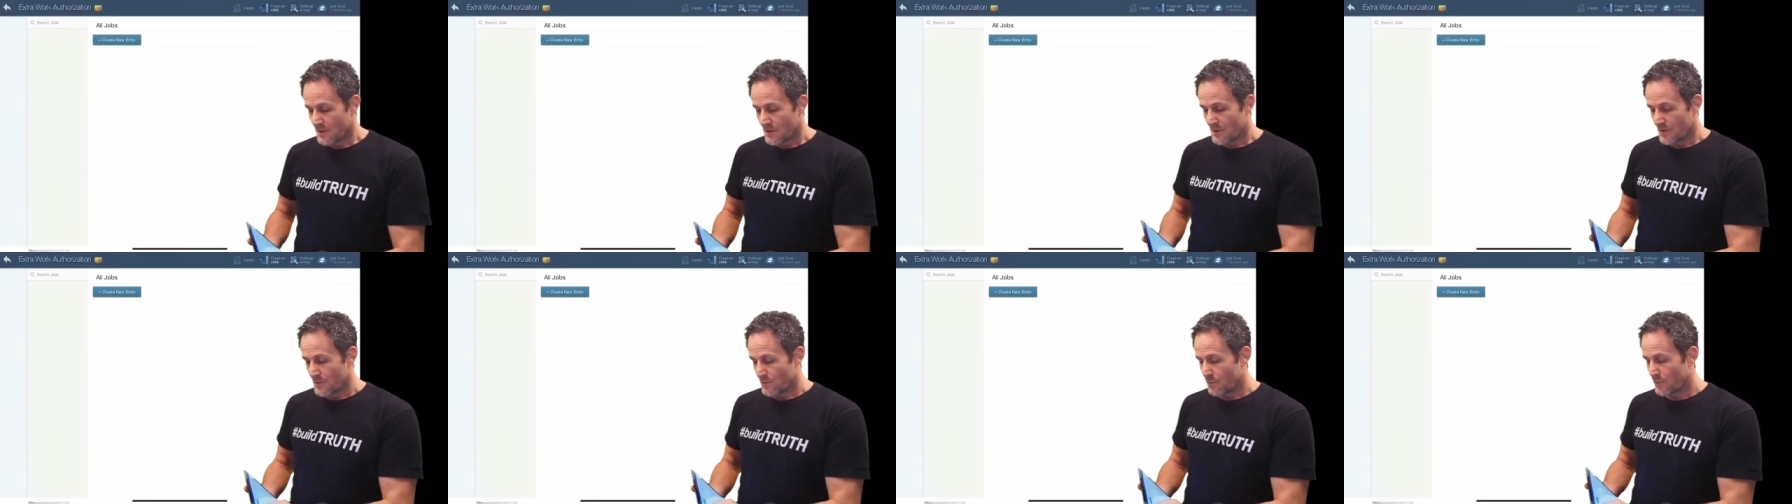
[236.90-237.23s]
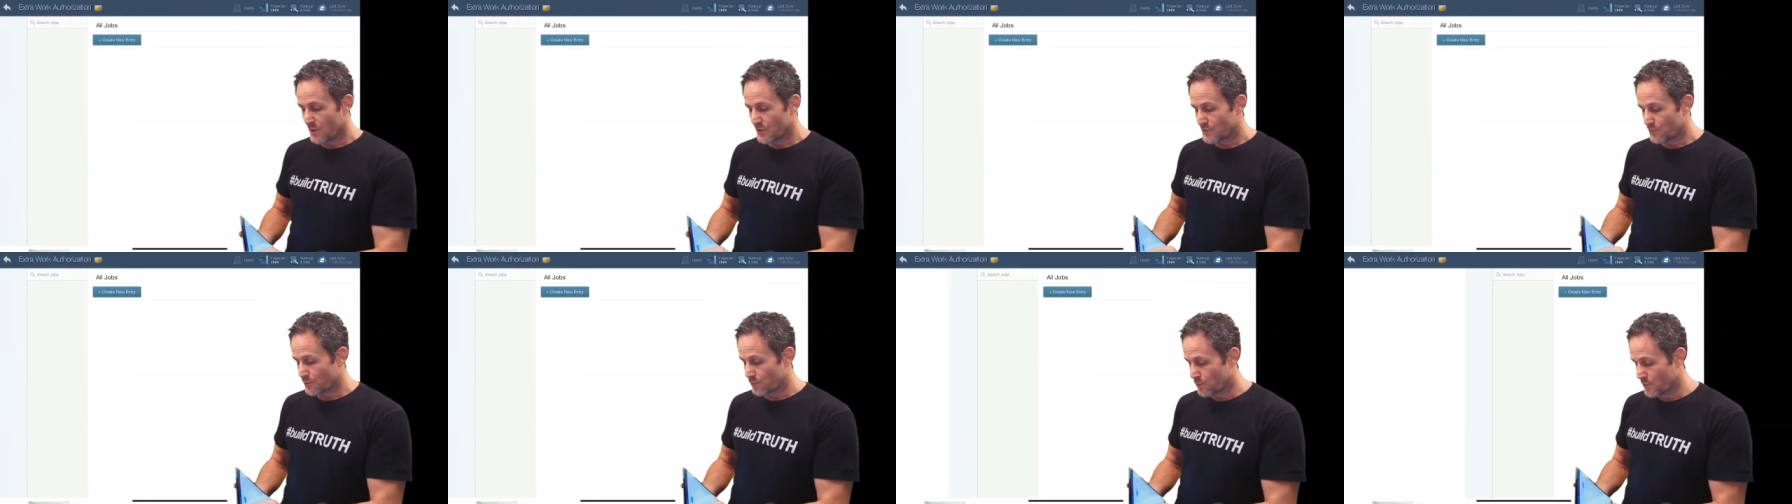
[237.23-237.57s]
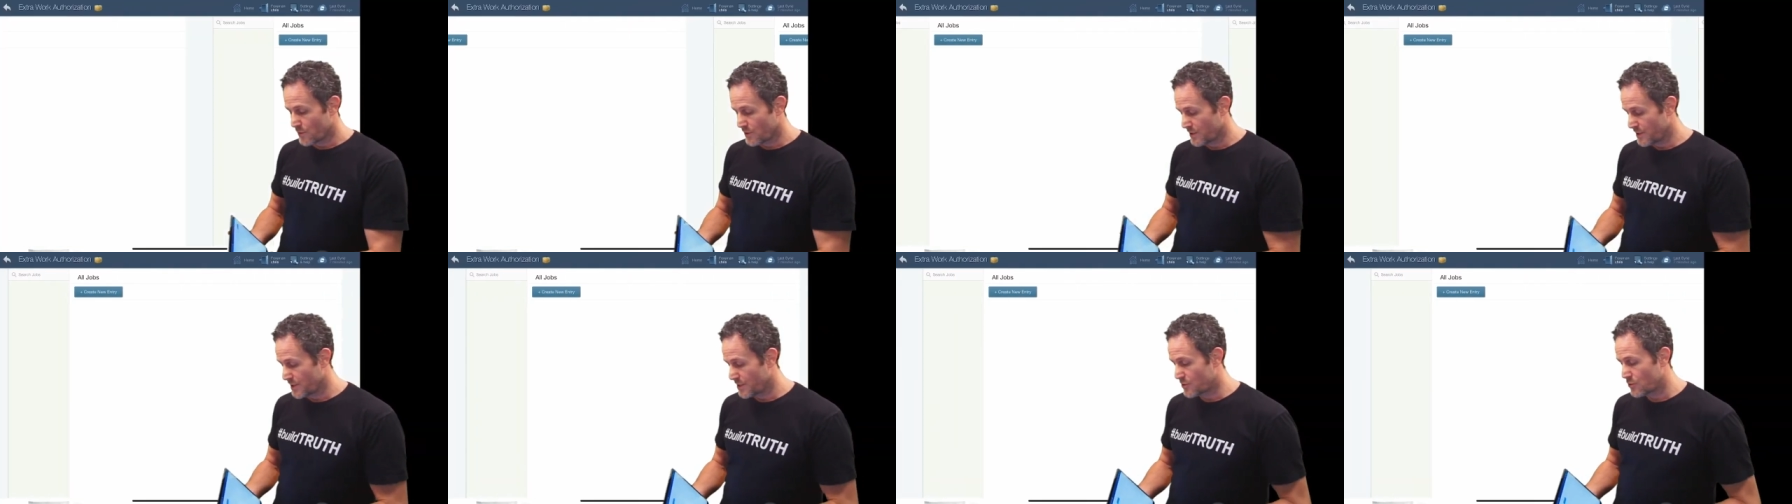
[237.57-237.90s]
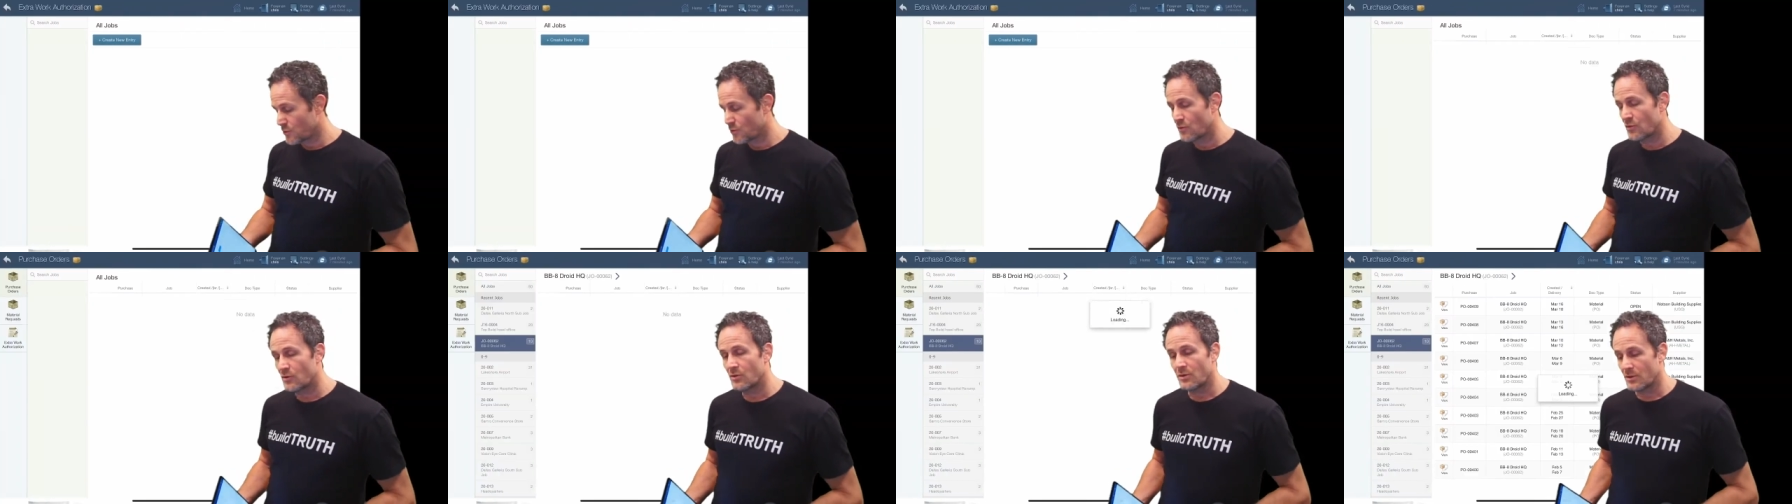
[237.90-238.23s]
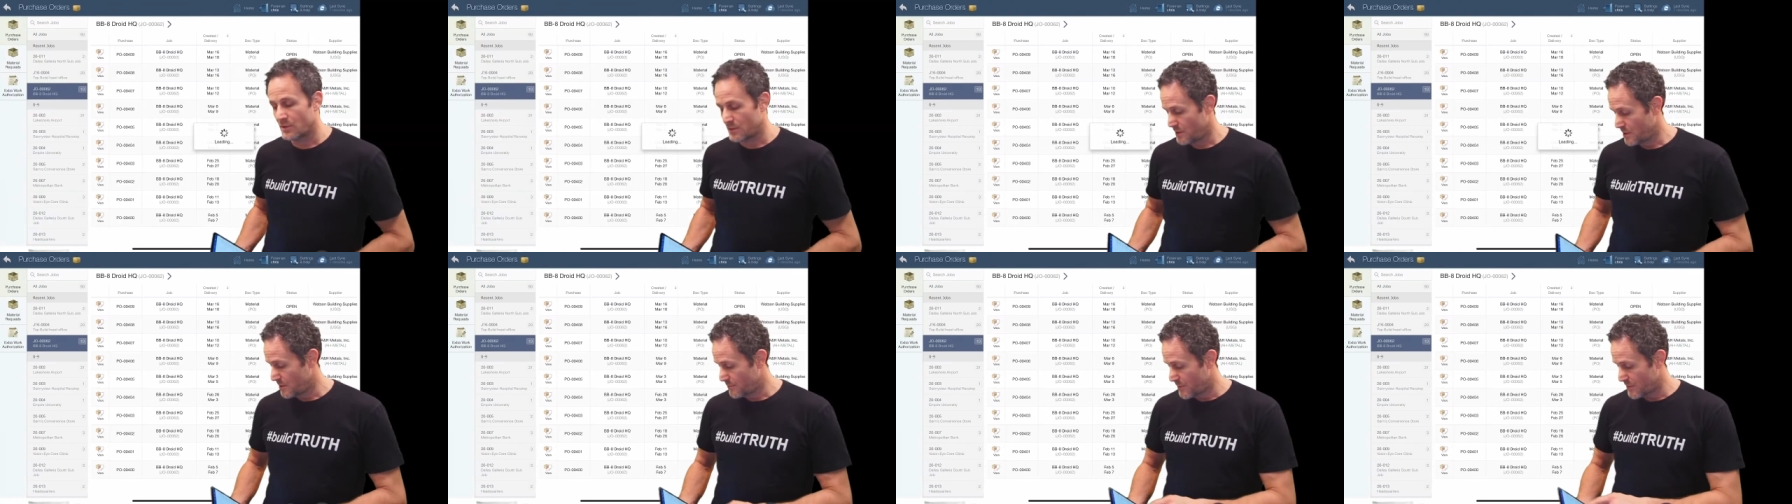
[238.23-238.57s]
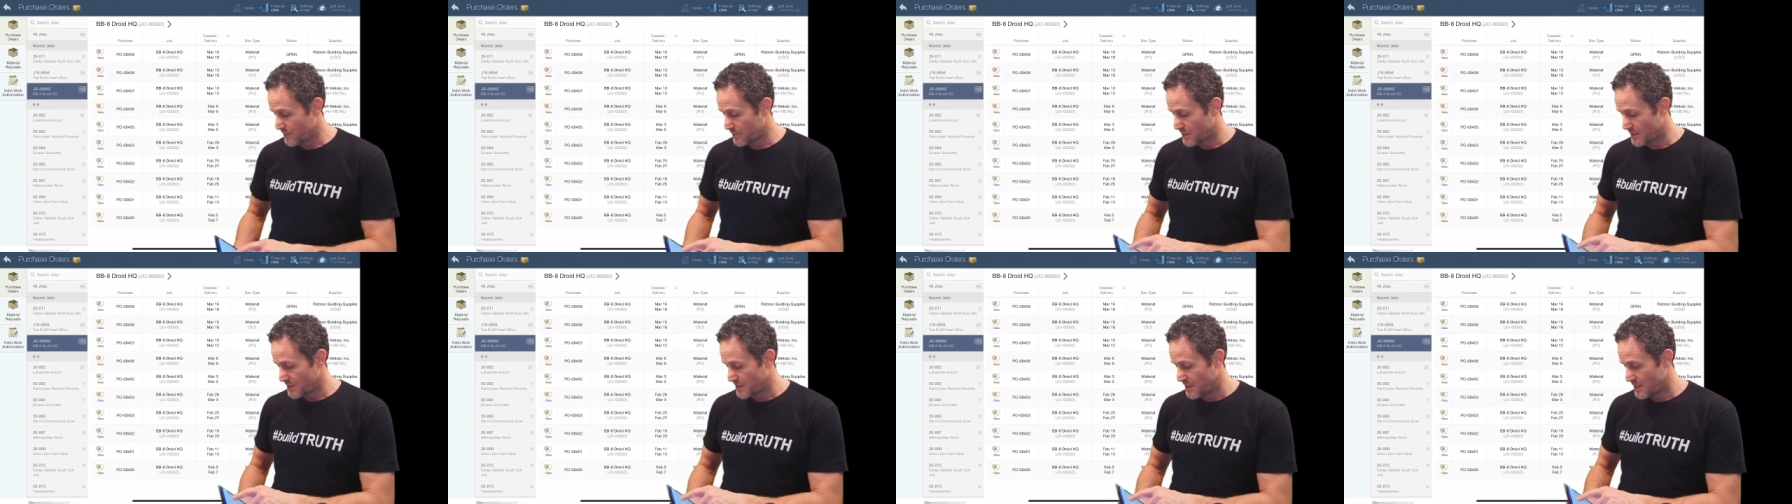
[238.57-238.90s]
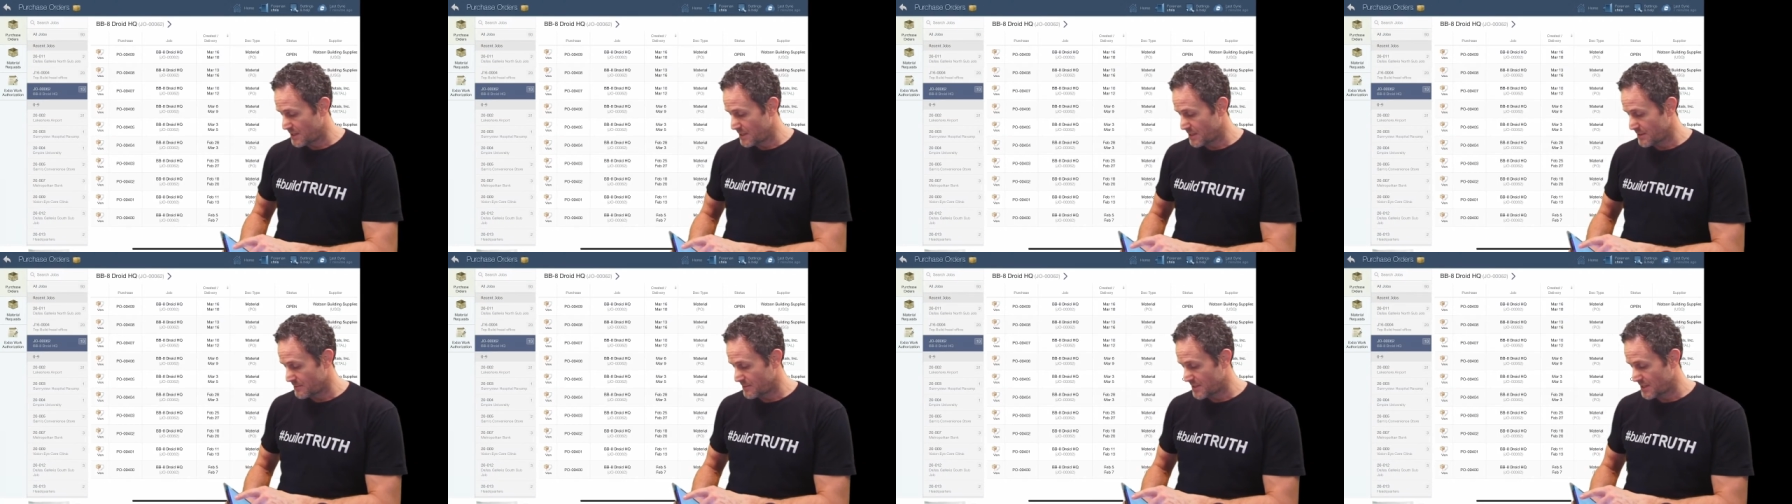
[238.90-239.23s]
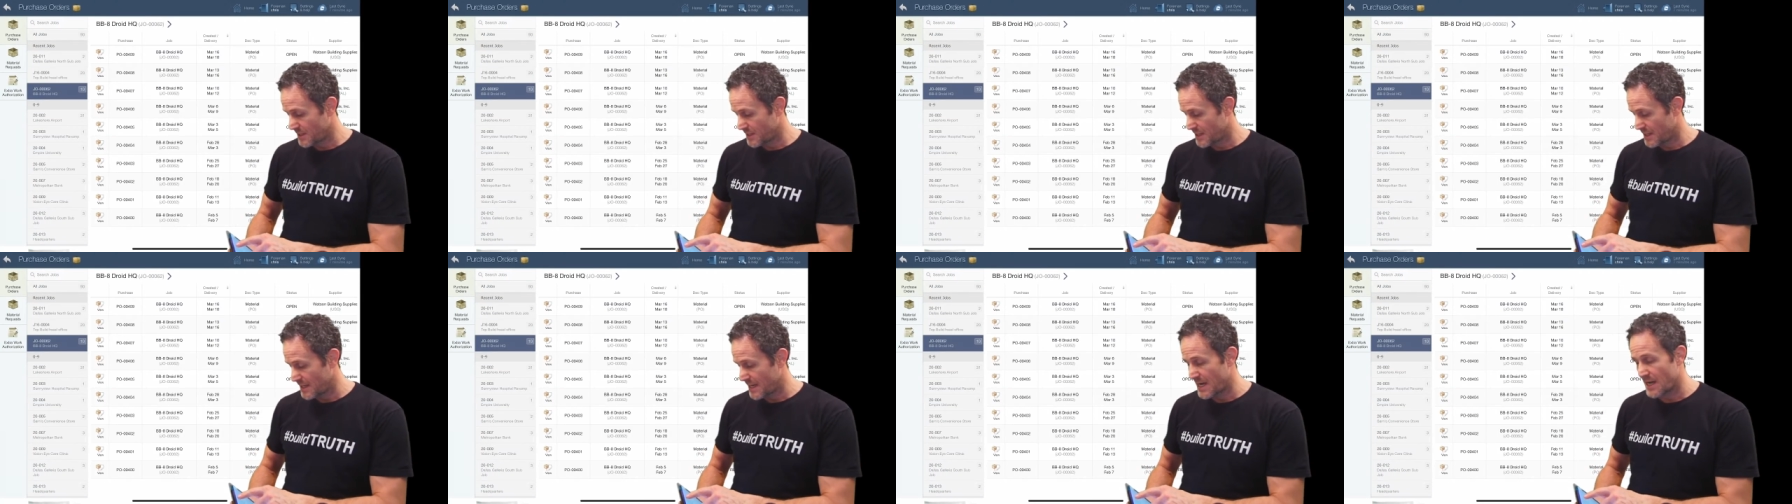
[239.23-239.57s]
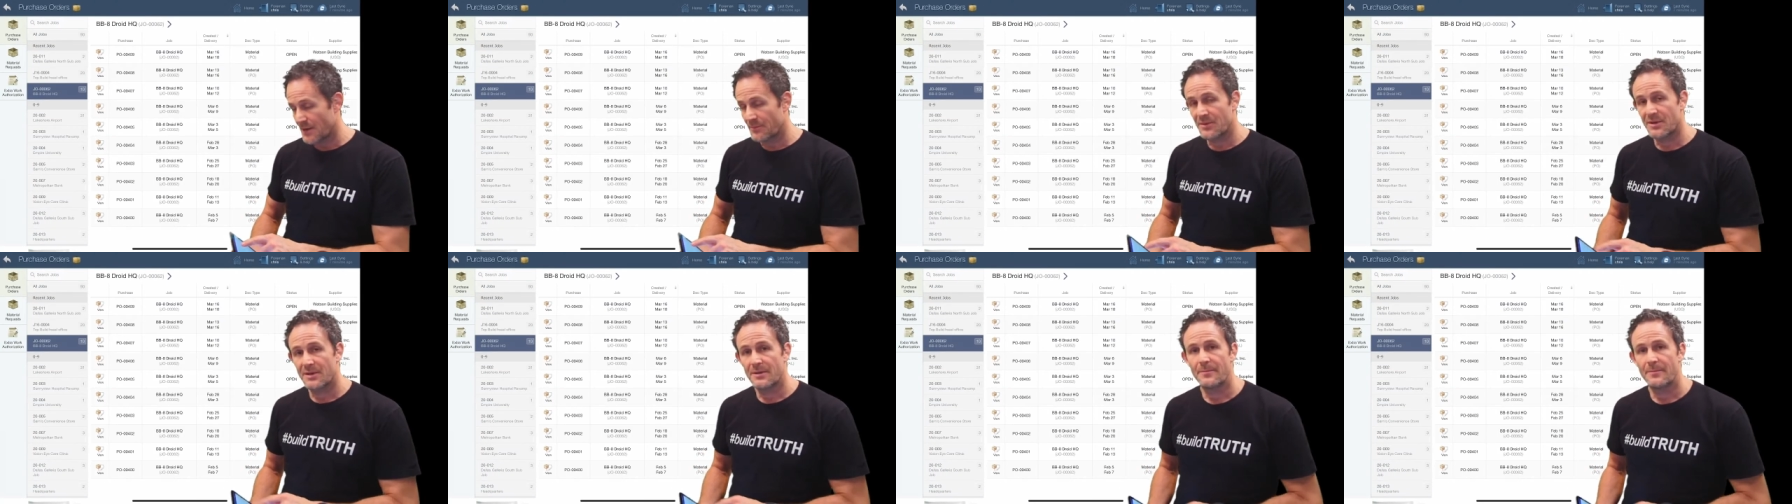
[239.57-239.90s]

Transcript: what's really cool about the T&M Ticket app